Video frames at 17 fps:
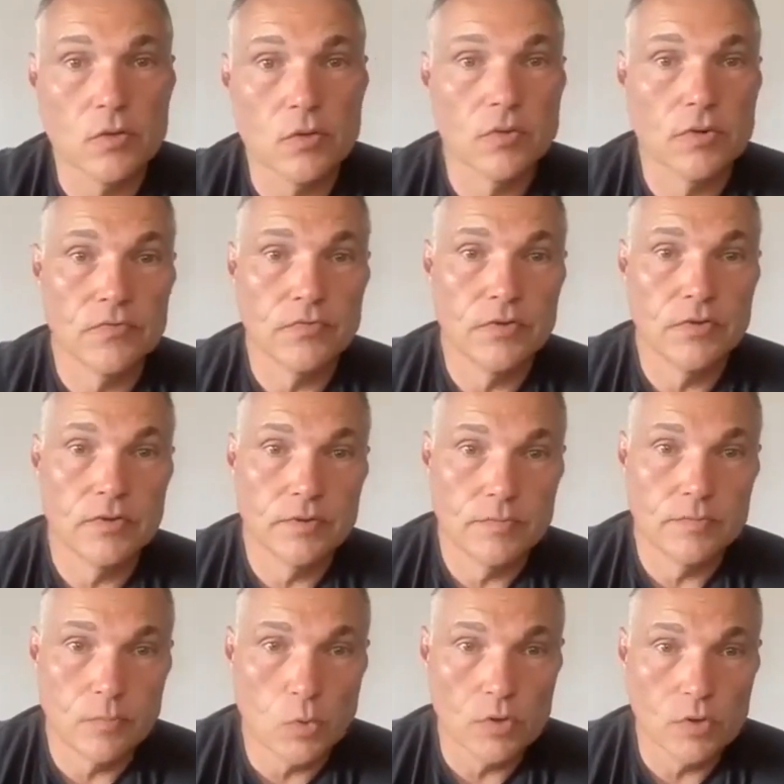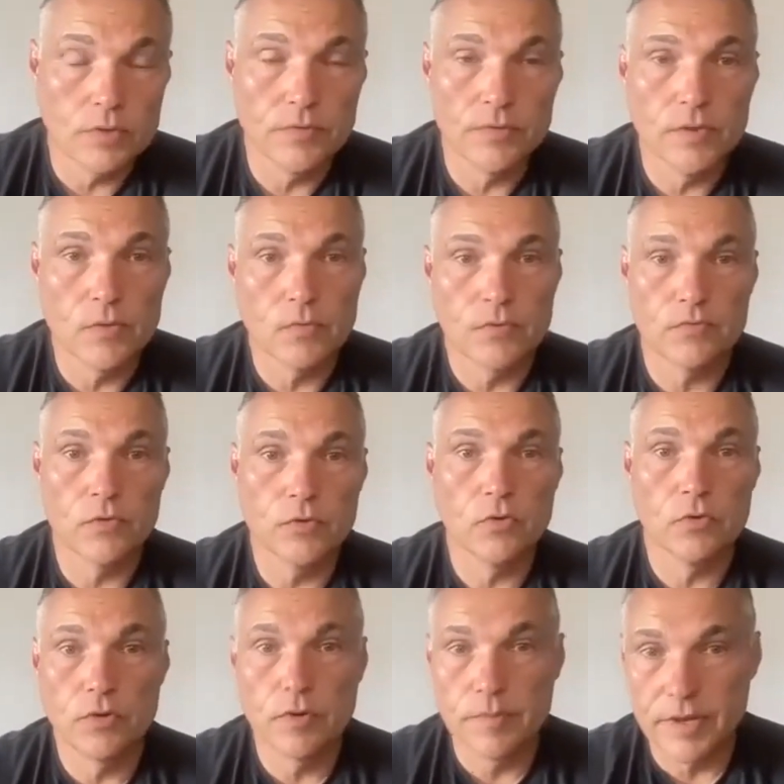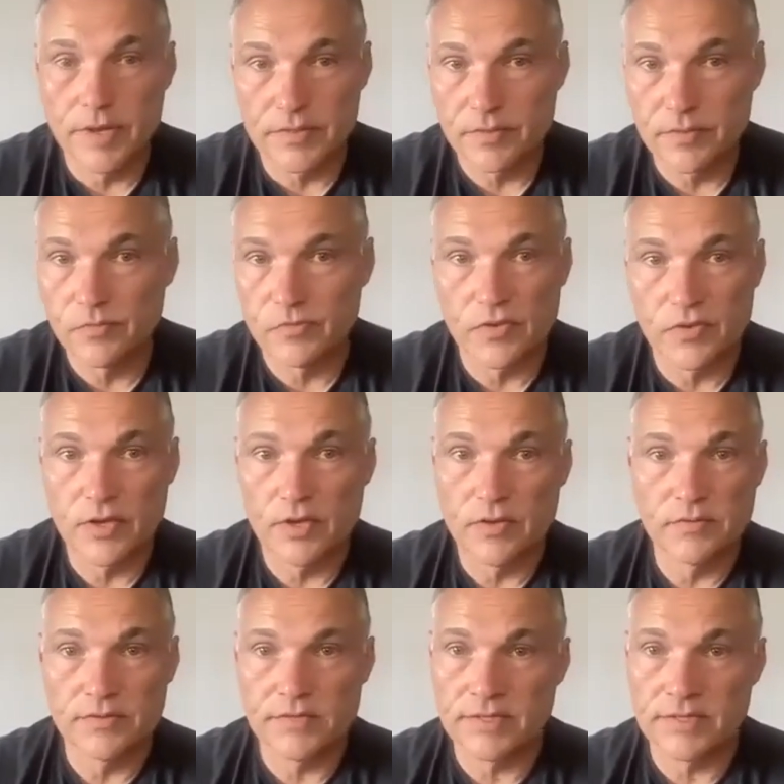They want to feel important. They want to feel good about themselves.